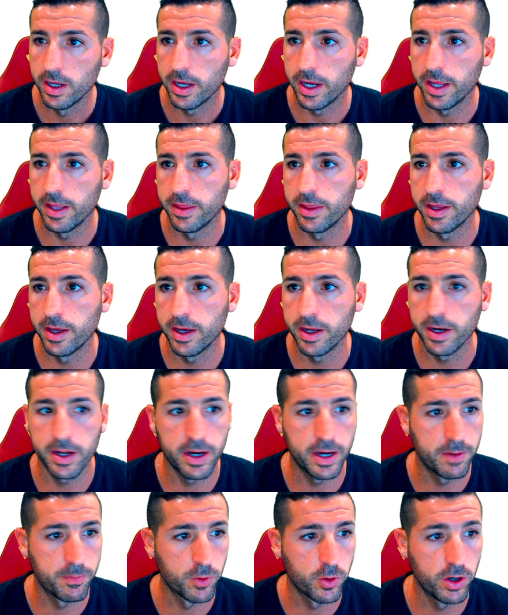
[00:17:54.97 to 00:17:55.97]
And then
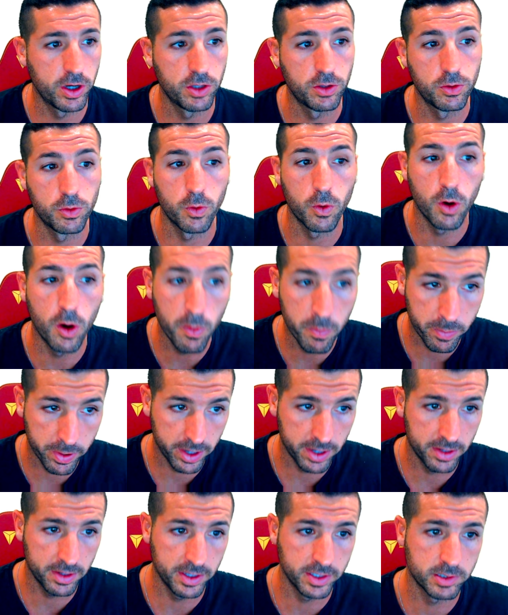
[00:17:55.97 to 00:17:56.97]
I'm going to
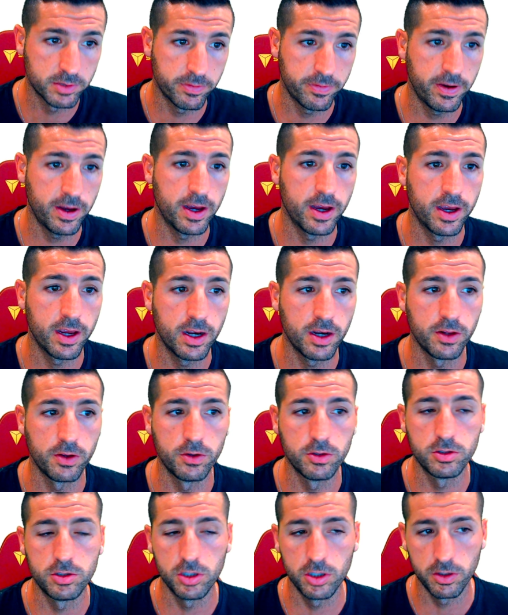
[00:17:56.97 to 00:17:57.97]
open this file
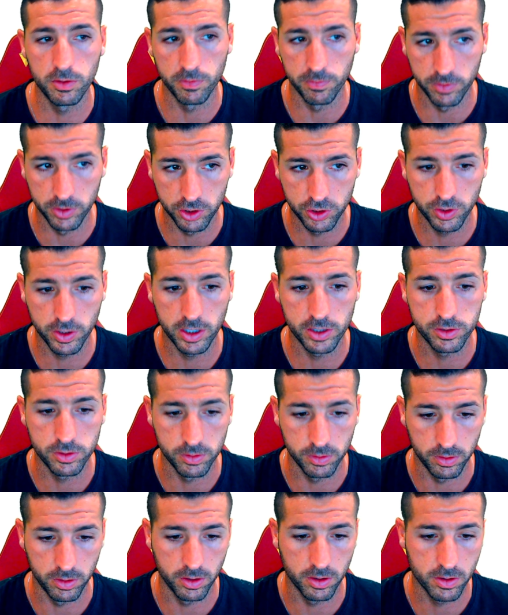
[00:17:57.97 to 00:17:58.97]
using Visual
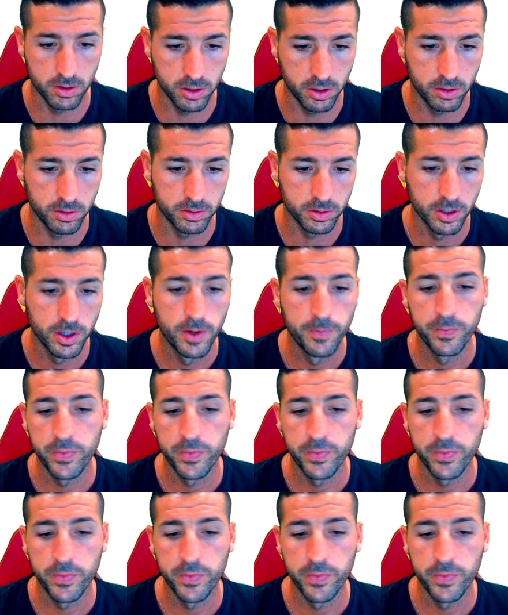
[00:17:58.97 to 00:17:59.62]
Studio Code.